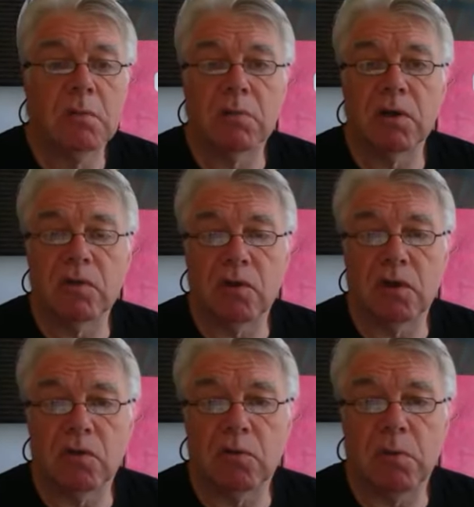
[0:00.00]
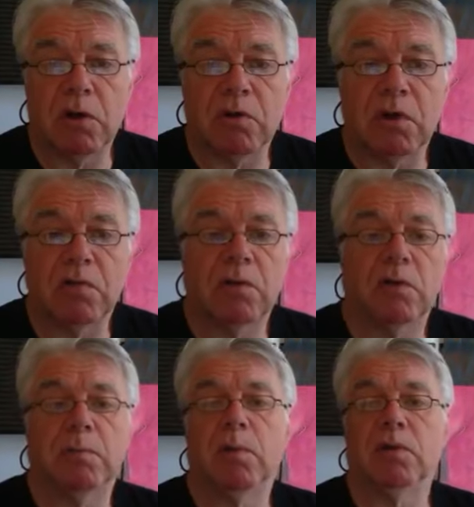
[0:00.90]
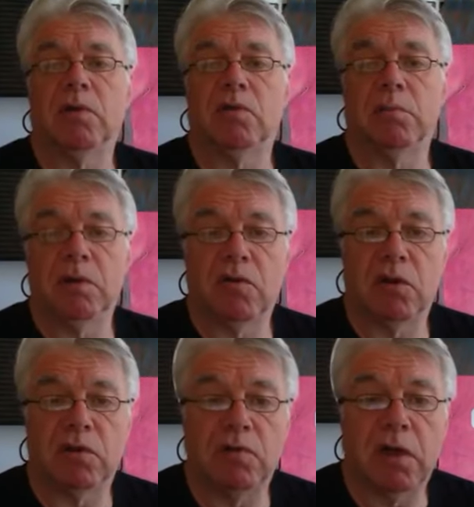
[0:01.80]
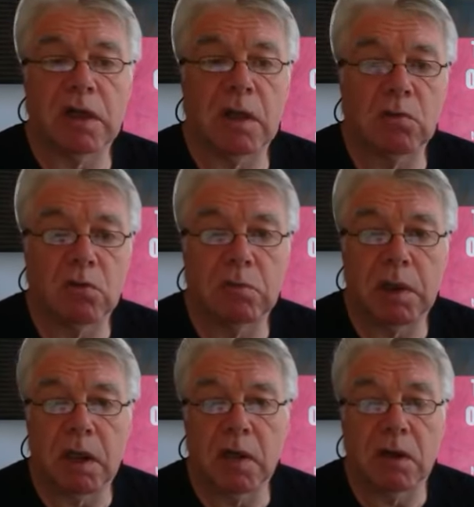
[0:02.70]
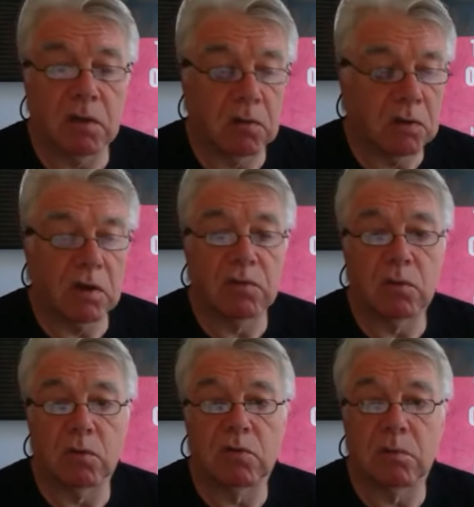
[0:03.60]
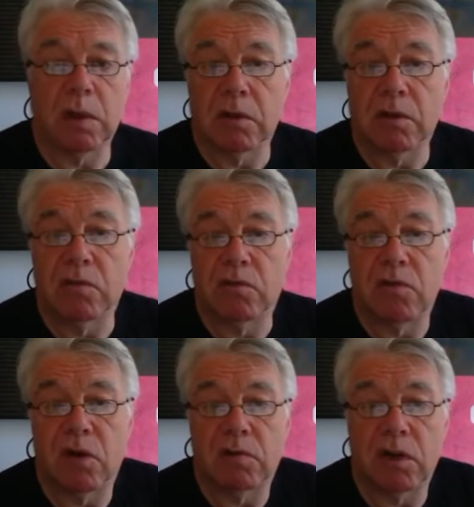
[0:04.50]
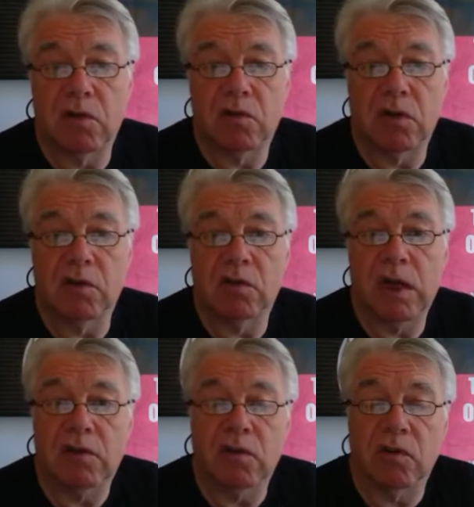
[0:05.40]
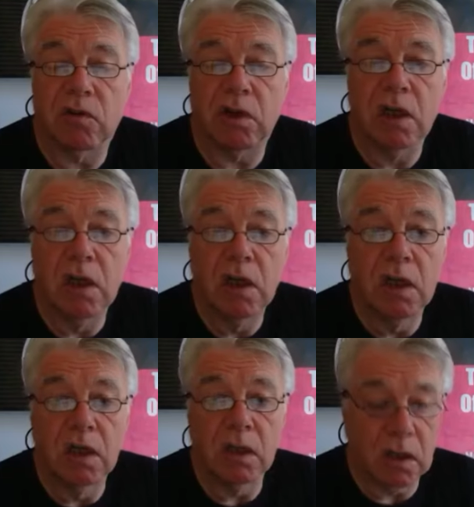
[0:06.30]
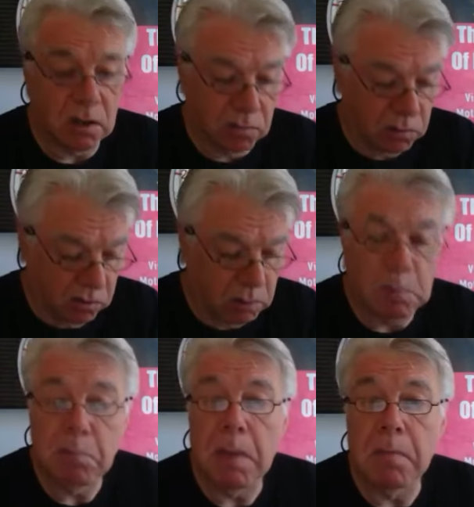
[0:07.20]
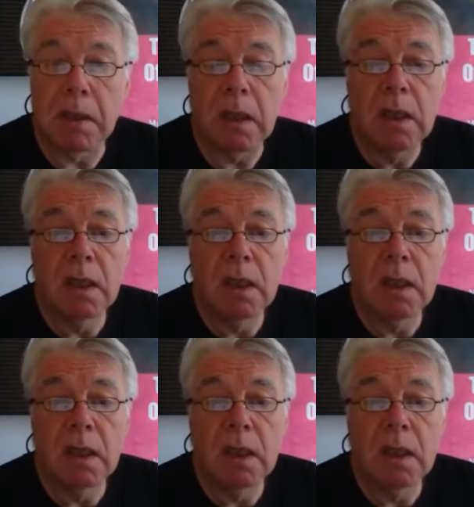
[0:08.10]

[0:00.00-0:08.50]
but not surprisingly, various bodies have been trying to find out what's been going on. I've talked about the Driving Instructors Agency, which I'm a member